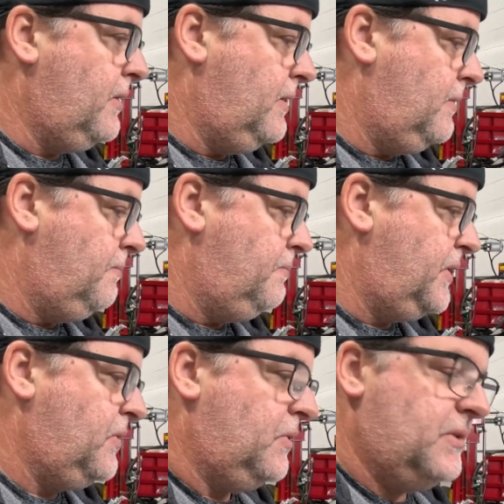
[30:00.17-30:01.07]

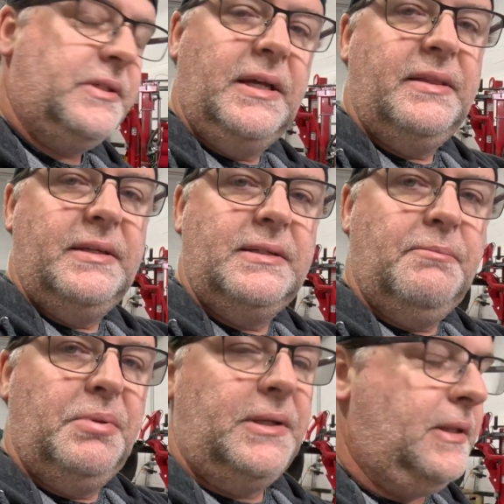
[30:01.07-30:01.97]
The goal is to get these
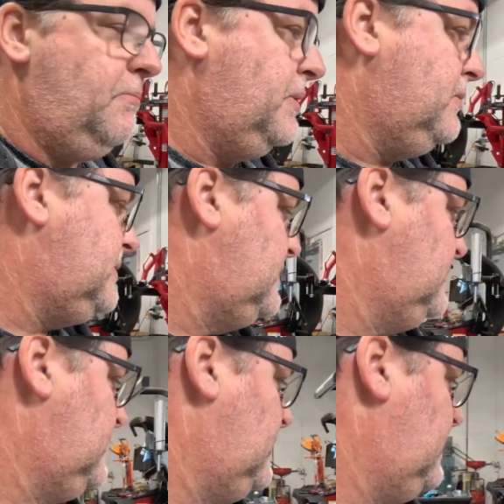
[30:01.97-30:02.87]
completely built
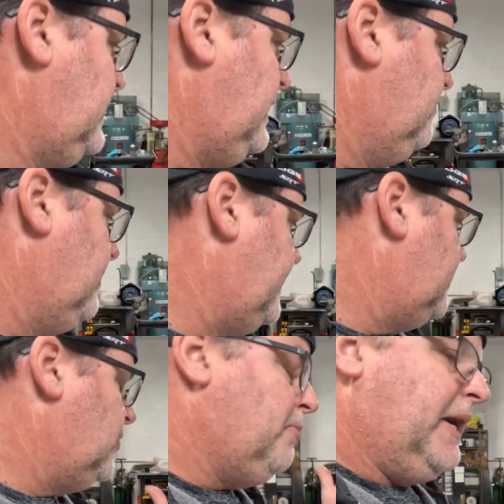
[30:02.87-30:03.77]
and ready
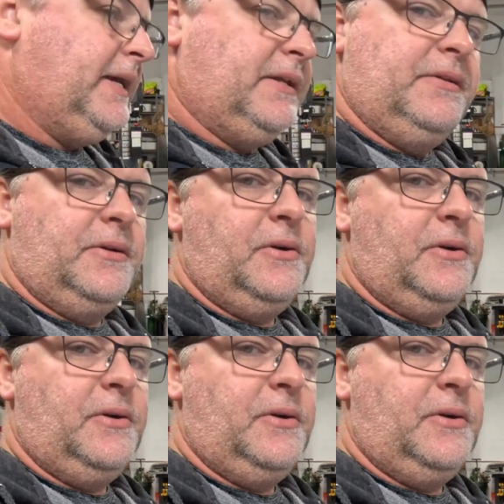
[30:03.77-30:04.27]
to go back into the